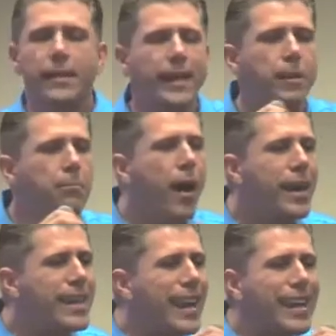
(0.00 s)
that the
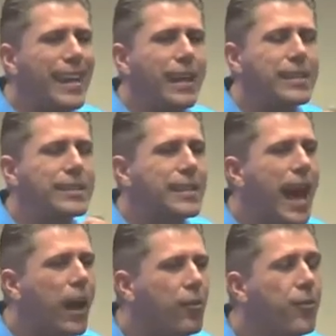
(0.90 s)
body can heal
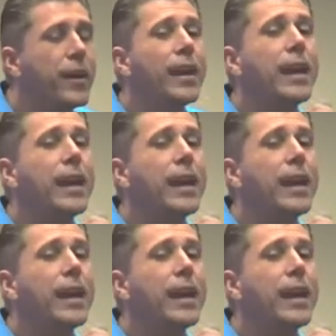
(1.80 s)
itself